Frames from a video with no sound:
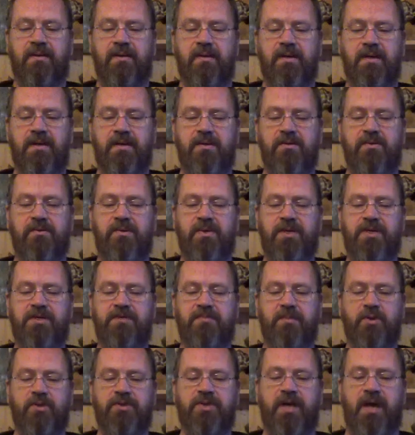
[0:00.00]

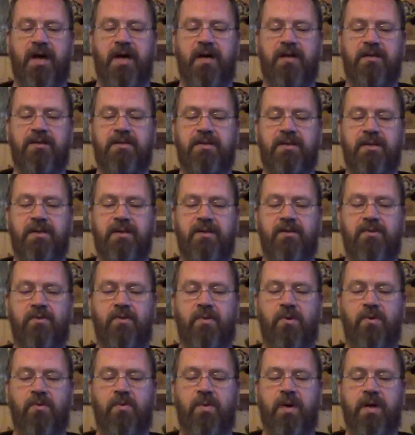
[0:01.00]
Increased mortality in
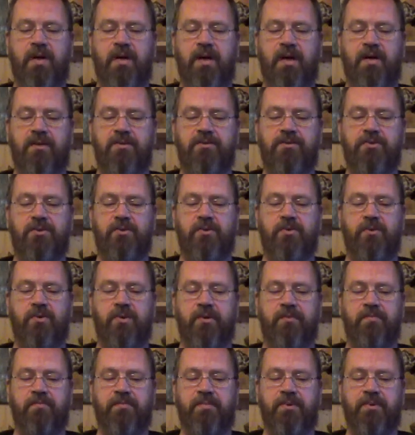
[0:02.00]
Norway and
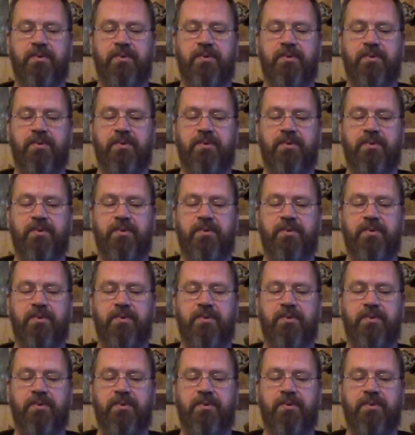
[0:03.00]
Europe.